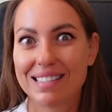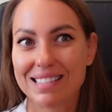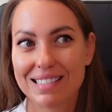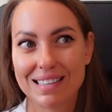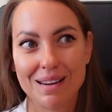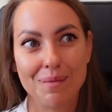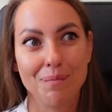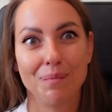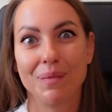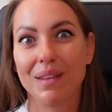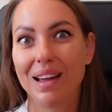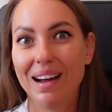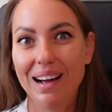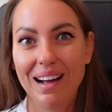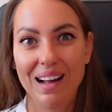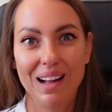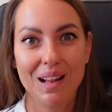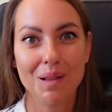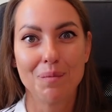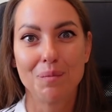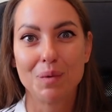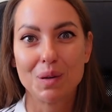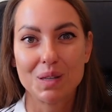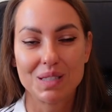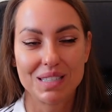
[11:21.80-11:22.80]
some
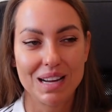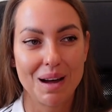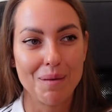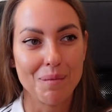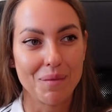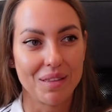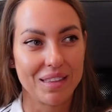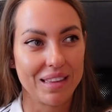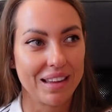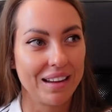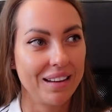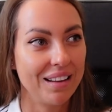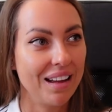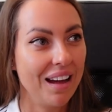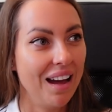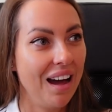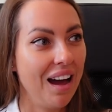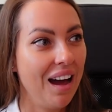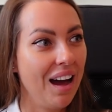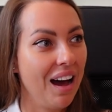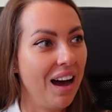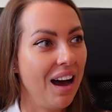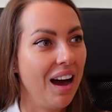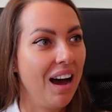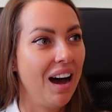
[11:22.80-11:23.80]
help or something
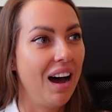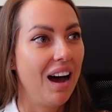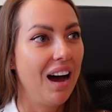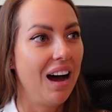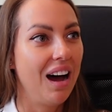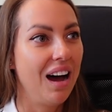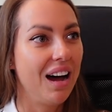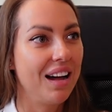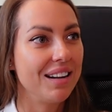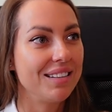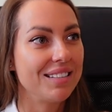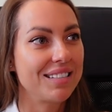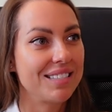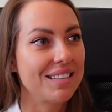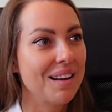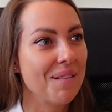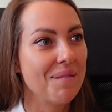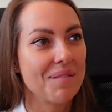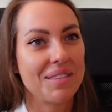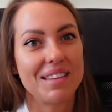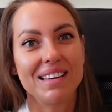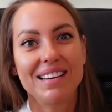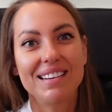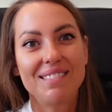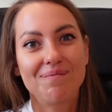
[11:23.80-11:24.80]
and
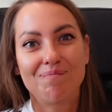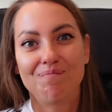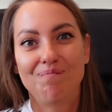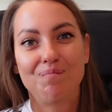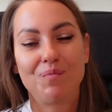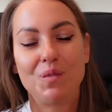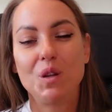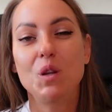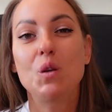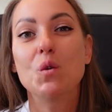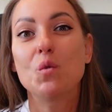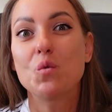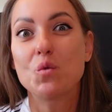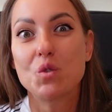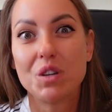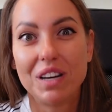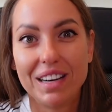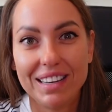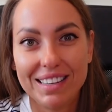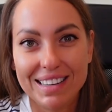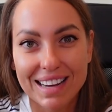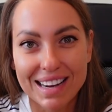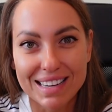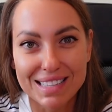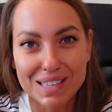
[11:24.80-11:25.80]
something usually
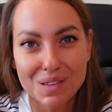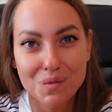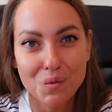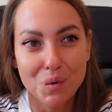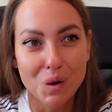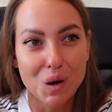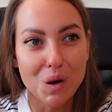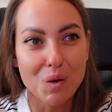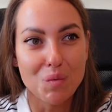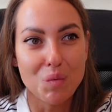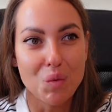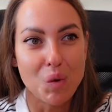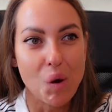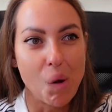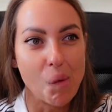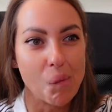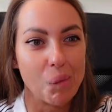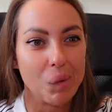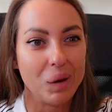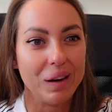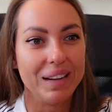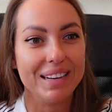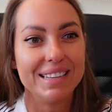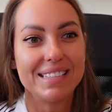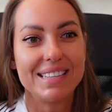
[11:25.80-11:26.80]
doesn't work
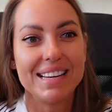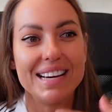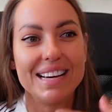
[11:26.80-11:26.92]
properly. It